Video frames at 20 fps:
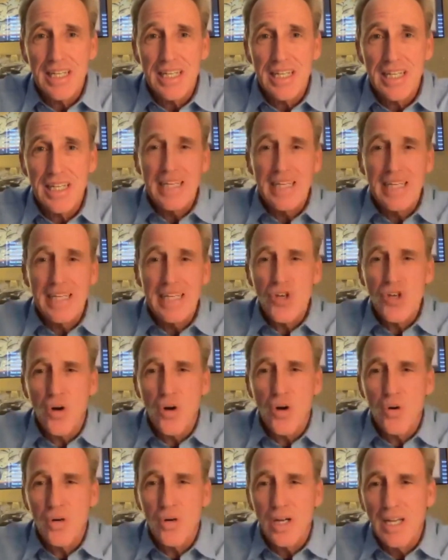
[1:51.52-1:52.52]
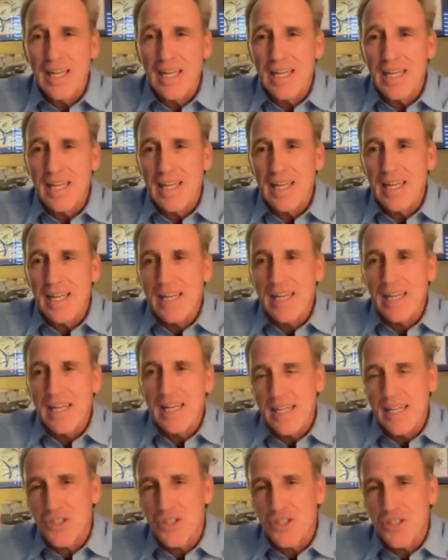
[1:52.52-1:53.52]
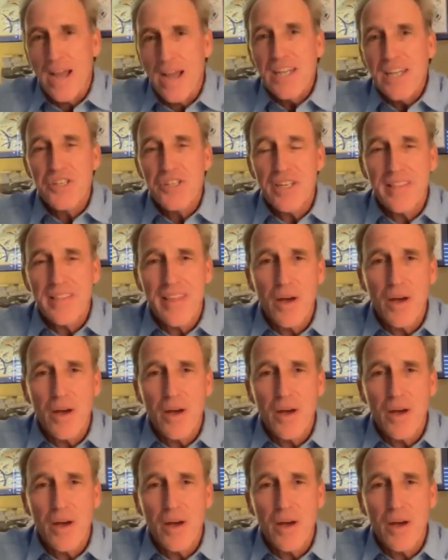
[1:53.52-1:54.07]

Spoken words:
And so it's crazy